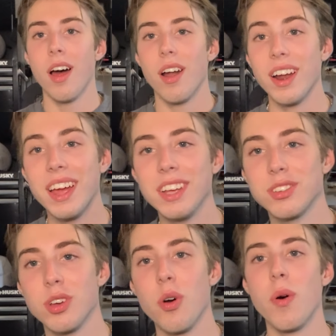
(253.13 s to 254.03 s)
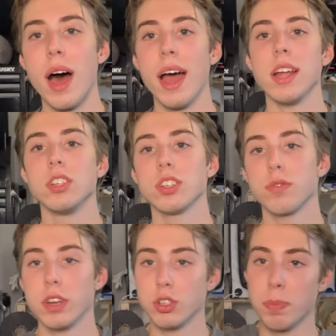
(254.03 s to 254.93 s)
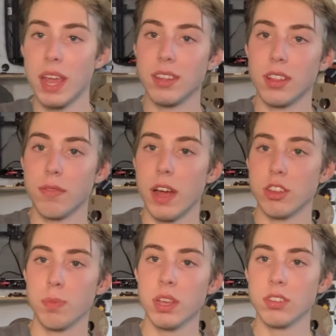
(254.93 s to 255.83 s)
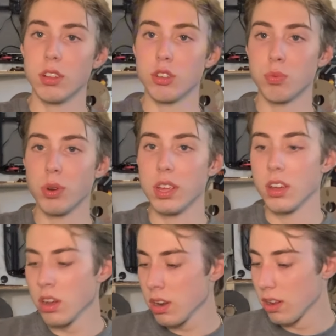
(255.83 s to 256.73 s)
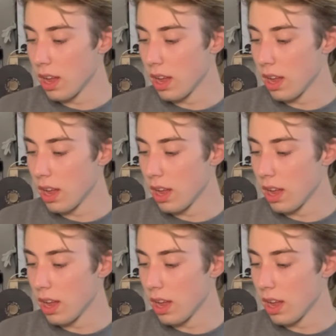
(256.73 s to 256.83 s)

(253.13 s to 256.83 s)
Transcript: Alright guys, so I just finished painting the visor piece. It looks pretty good.